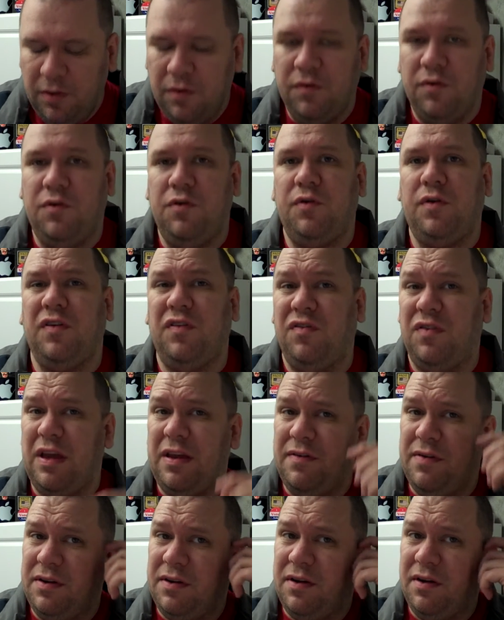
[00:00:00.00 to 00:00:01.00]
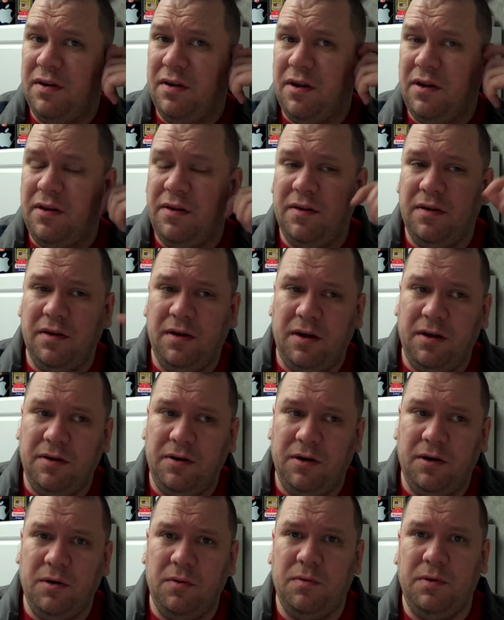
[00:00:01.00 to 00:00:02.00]
So you could save it on
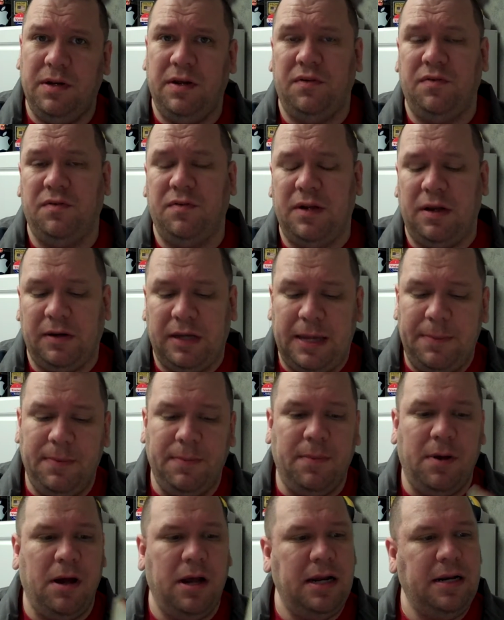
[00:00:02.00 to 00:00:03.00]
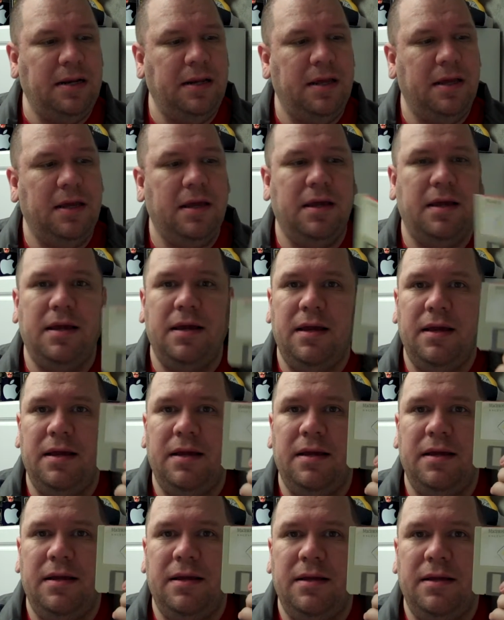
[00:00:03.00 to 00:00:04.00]
your own disk. Now, keep in mind,
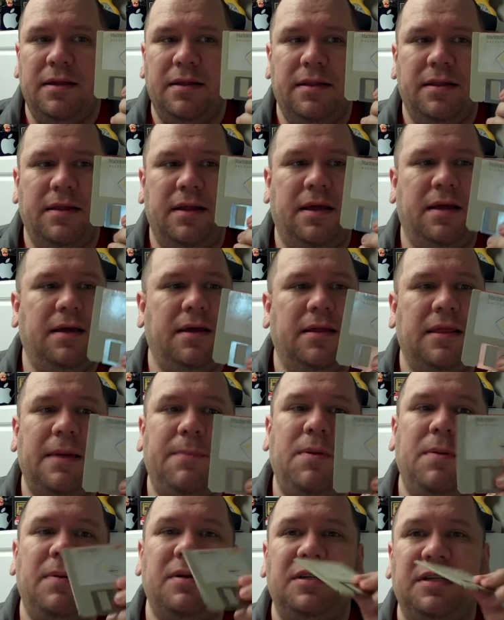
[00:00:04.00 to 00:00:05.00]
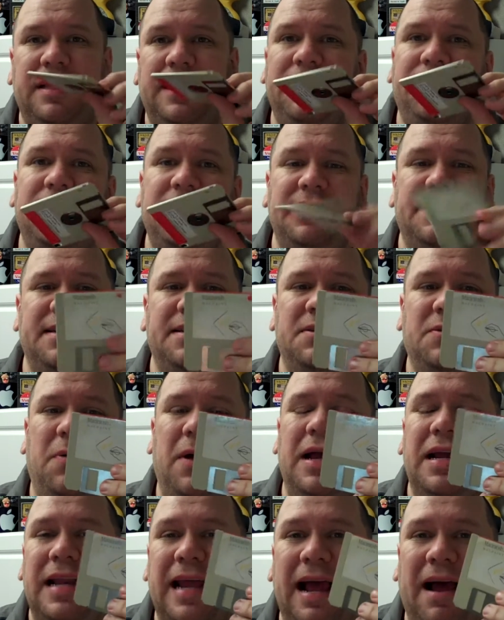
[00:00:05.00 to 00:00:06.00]
they pretty much give these things
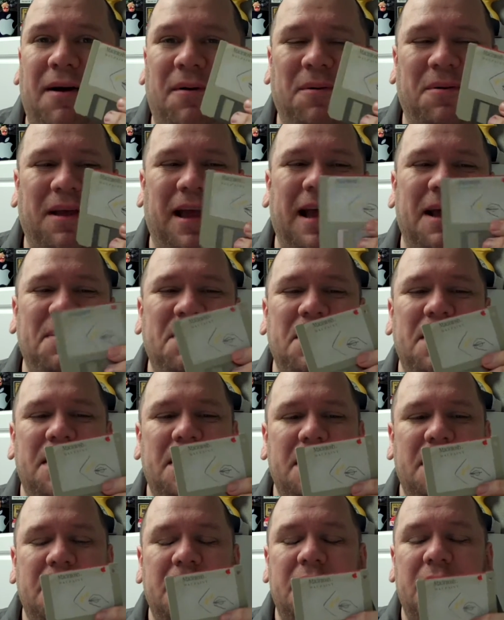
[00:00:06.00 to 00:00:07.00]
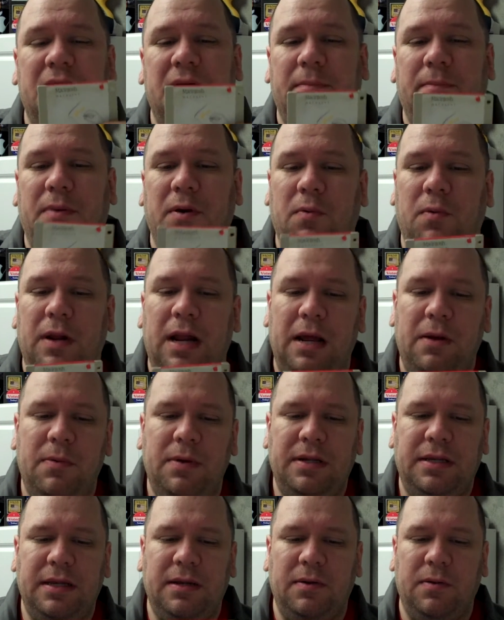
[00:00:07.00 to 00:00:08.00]
away now, okay? But when I
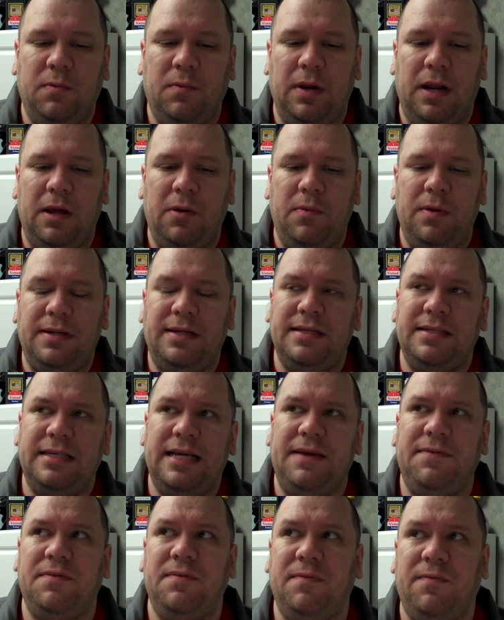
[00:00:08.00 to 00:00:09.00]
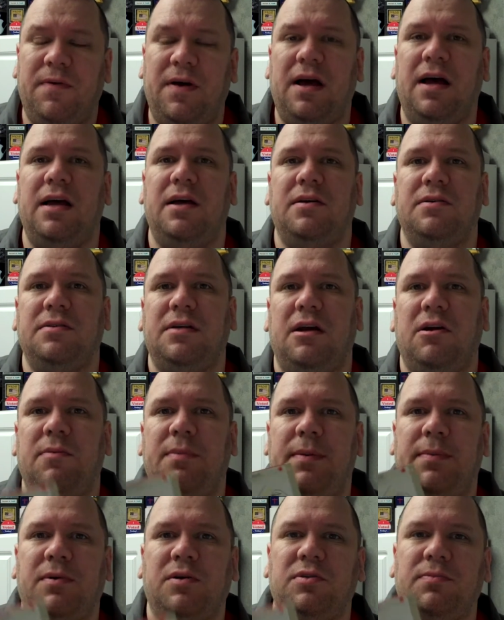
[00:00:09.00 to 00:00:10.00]
went to save some files, I
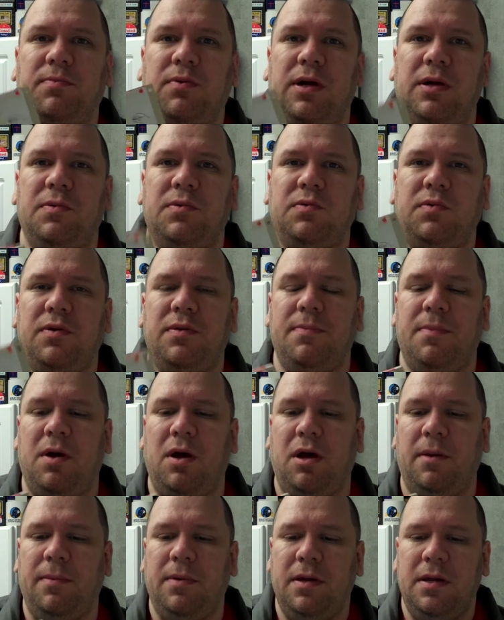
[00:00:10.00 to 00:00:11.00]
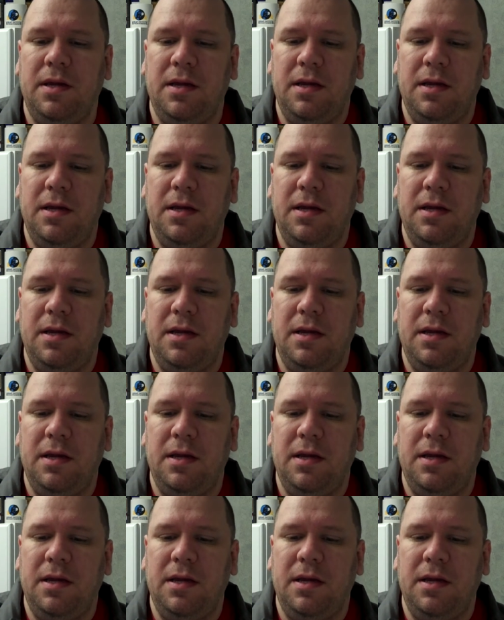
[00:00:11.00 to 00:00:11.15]
remember because Brent was with Mom.